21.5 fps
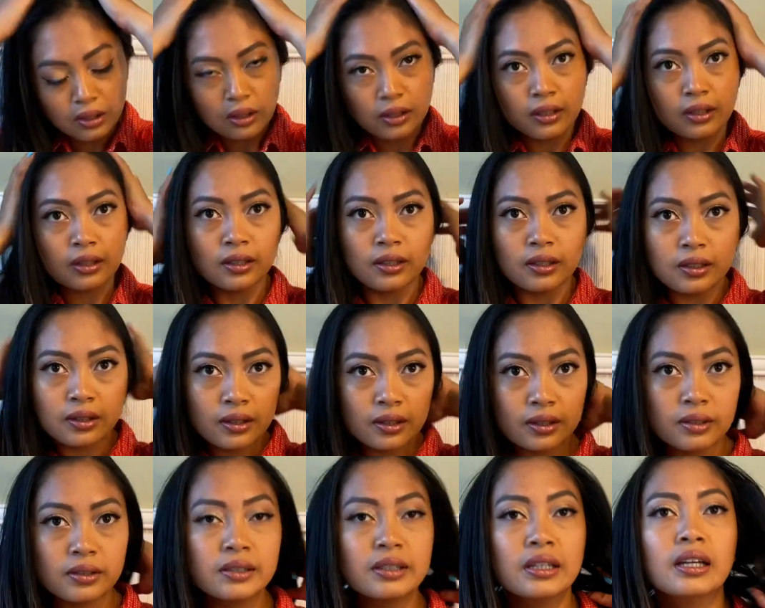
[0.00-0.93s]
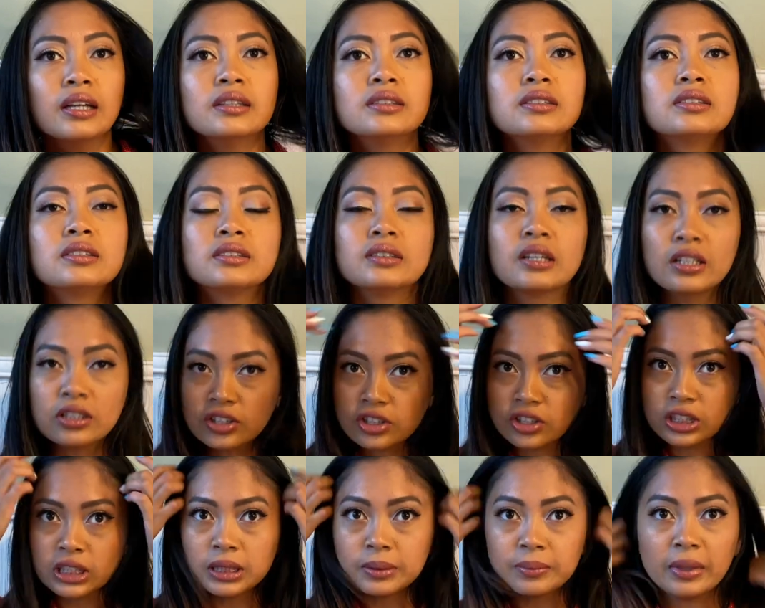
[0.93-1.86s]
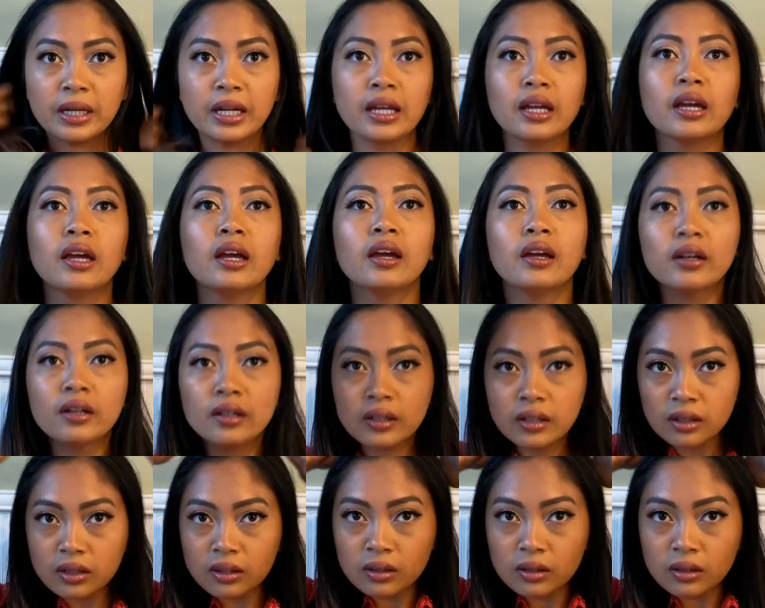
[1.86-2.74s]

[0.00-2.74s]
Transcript: And then section my hair.